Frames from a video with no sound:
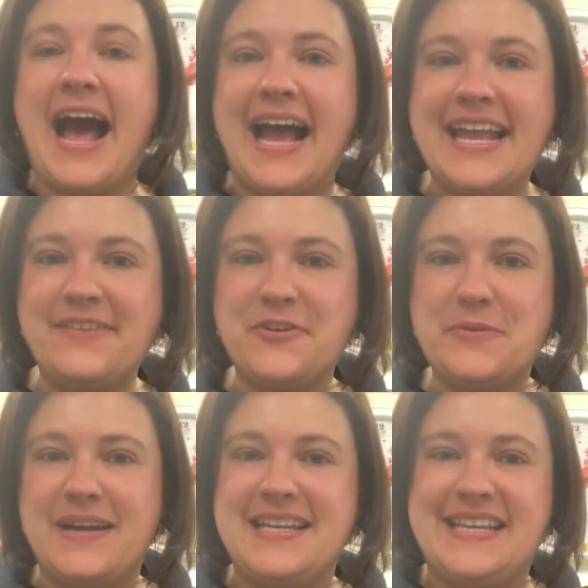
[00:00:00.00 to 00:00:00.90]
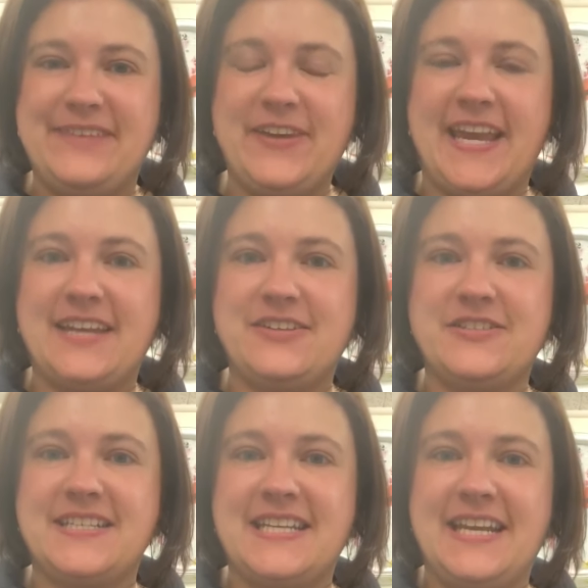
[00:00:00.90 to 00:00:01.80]
Hi everyone, Neva
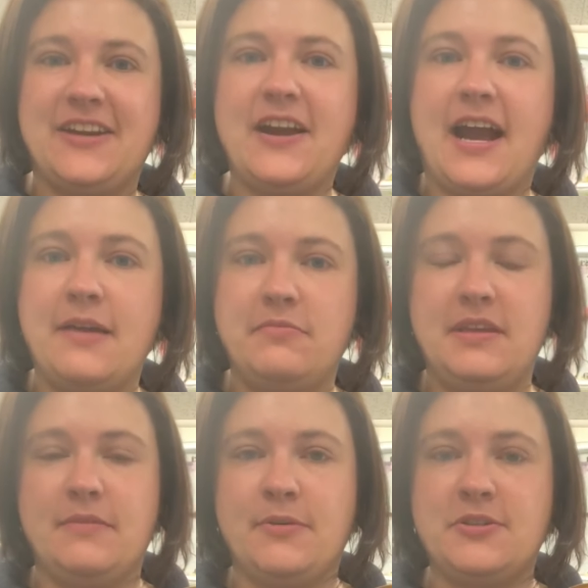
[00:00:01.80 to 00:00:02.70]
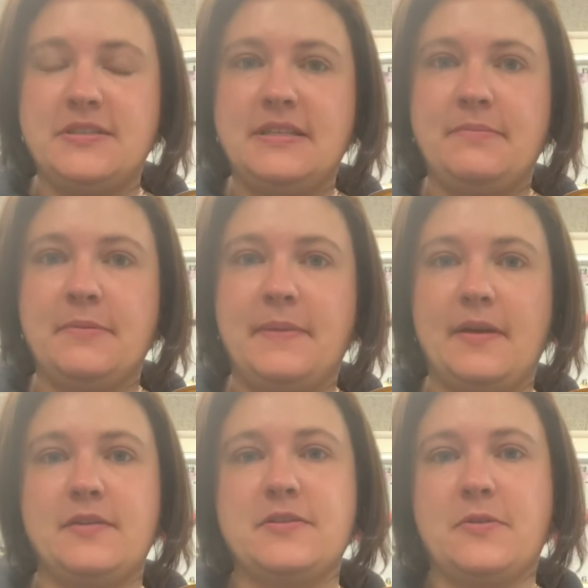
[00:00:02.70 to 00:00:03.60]
Anderson here. I'm the Emergency
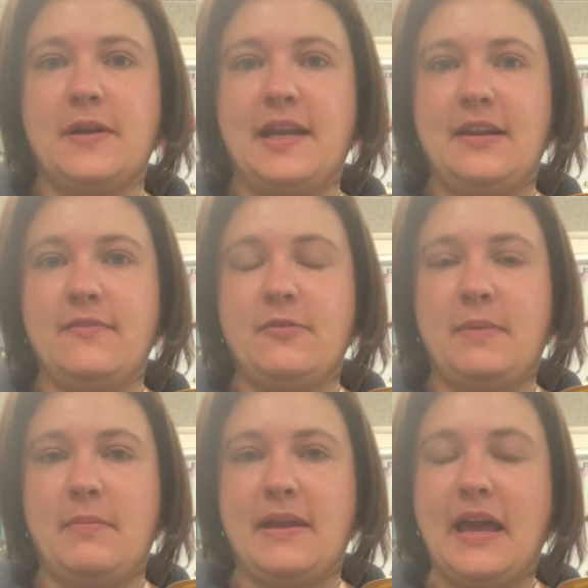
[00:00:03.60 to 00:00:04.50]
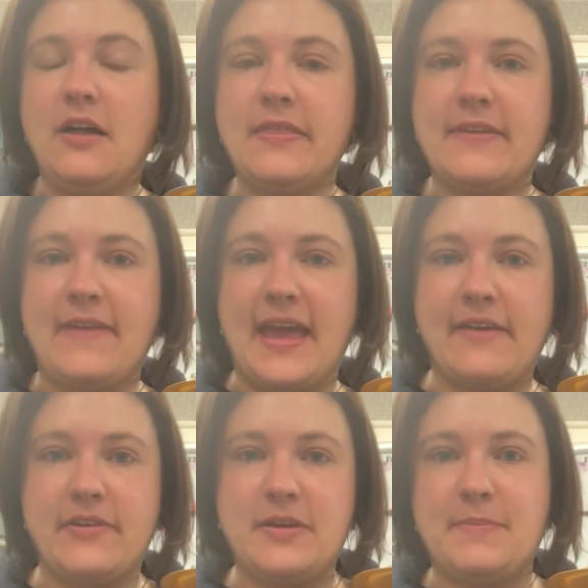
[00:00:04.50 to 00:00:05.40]
Preparedness Coordinator for Public Health. If I
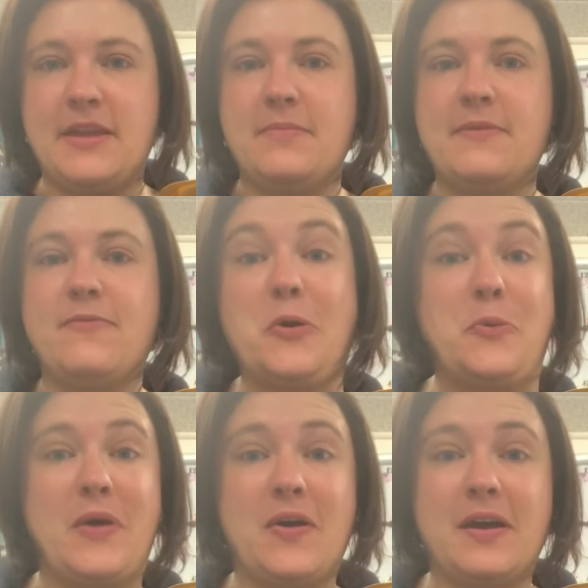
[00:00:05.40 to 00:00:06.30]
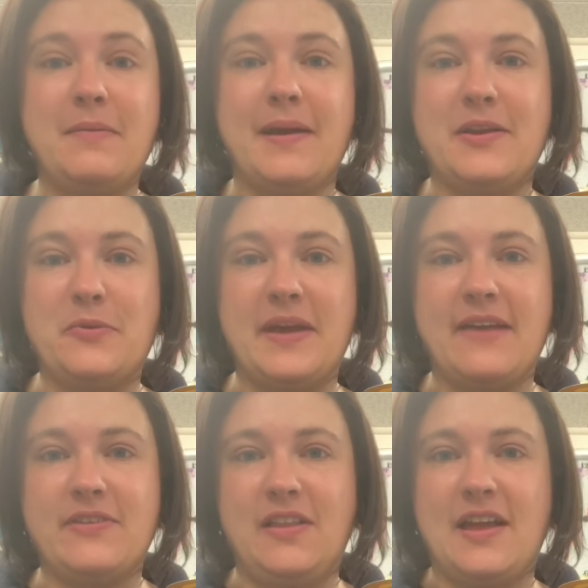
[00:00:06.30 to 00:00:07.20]
haven't met you before, welcome. I know we
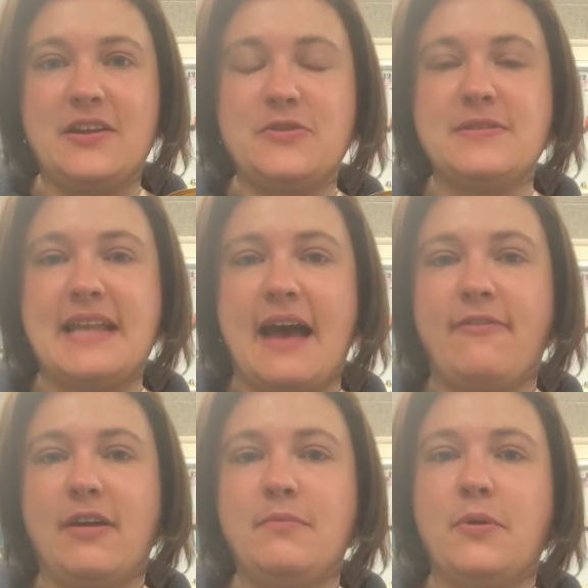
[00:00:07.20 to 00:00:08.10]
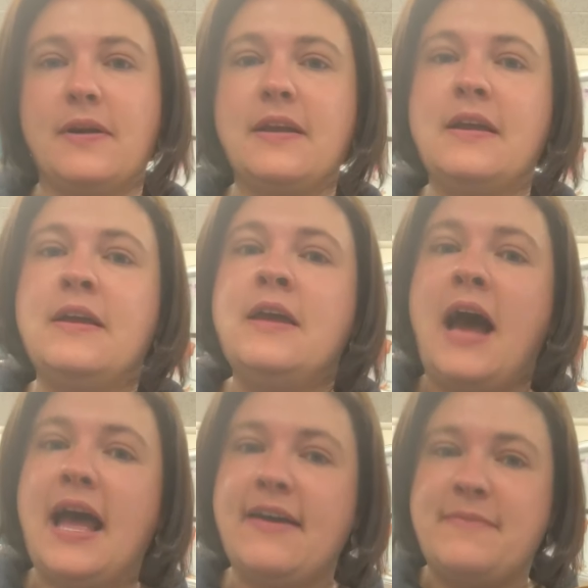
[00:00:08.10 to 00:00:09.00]
have a lot of new staff on board.
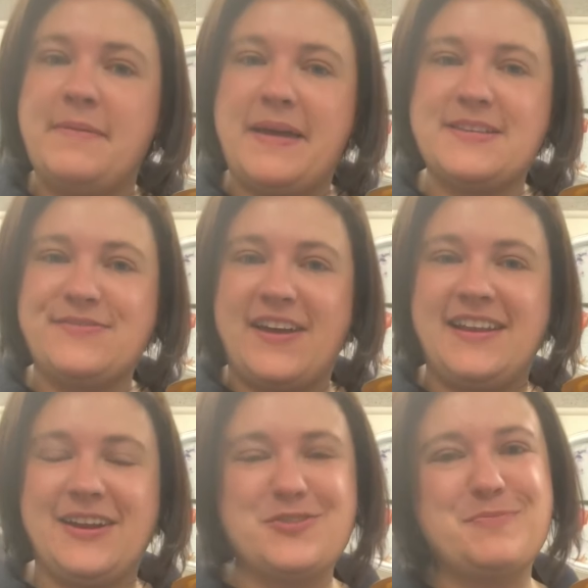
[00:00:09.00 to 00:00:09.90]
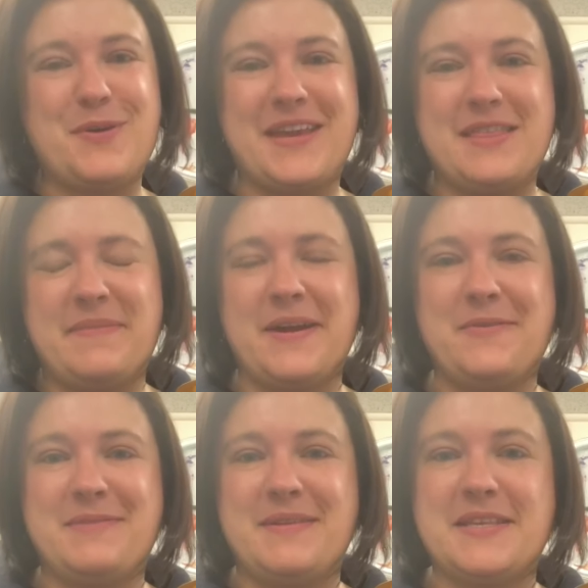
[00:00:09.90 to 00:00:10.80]
I have my best friend here, Smokey the Bear,
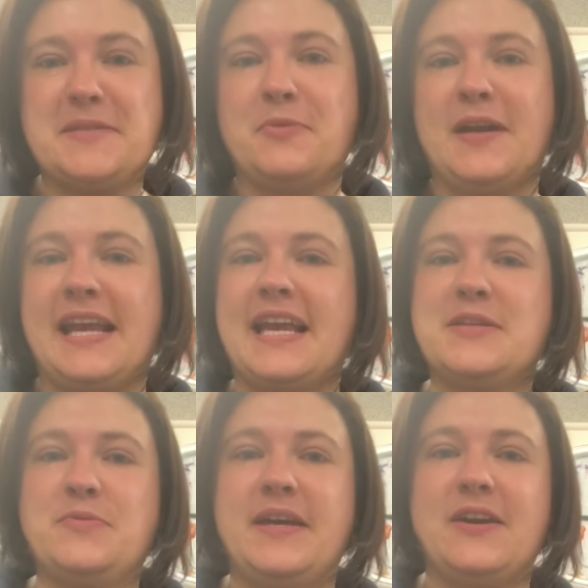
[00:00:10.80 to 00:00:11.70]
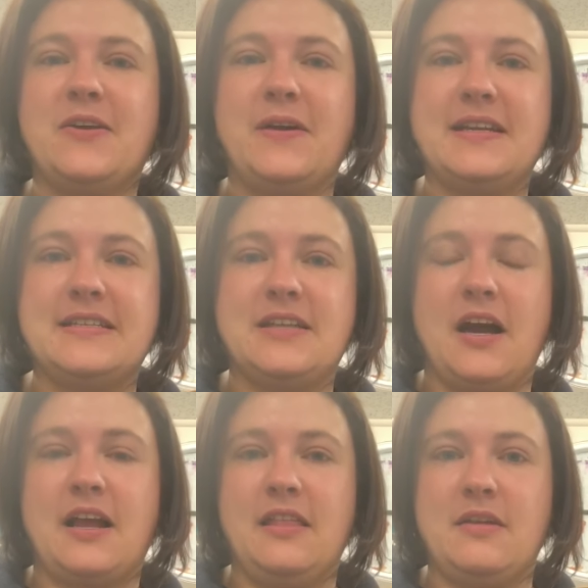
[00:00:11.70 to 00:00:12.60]
with me this morning as we are going to
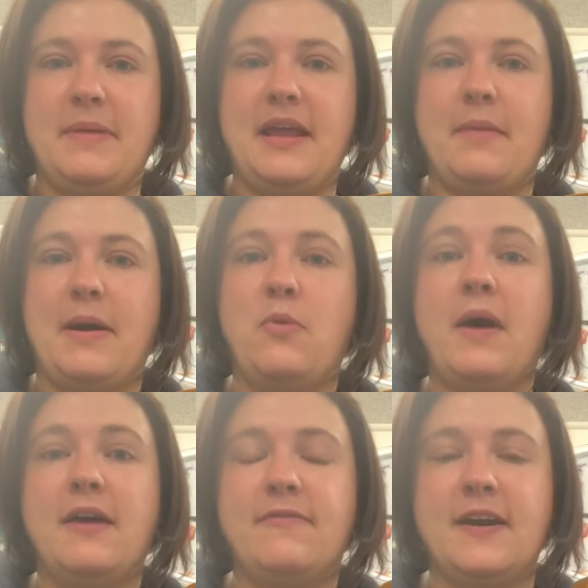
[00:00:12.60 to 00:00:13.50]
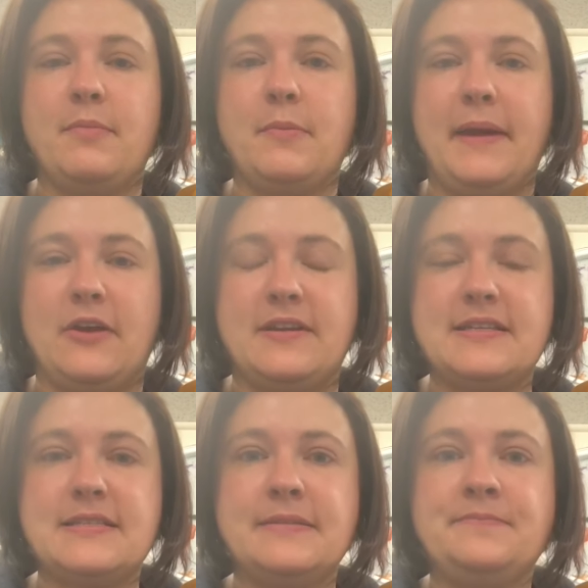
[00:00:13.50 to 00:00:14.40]
talk a little bit about wildfire
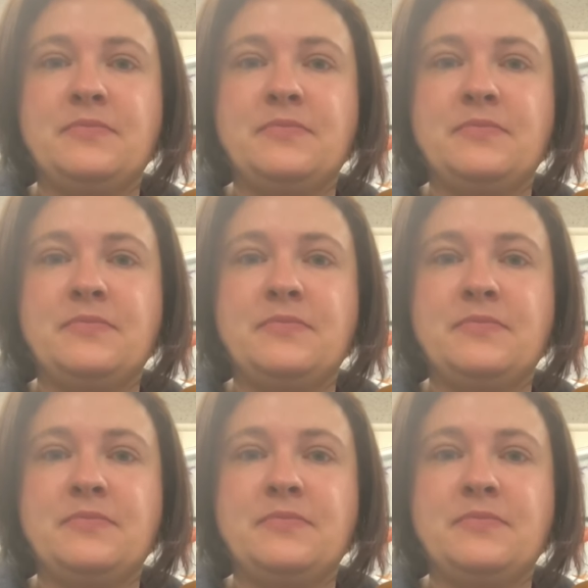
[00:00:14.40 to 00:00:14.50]
preparedness.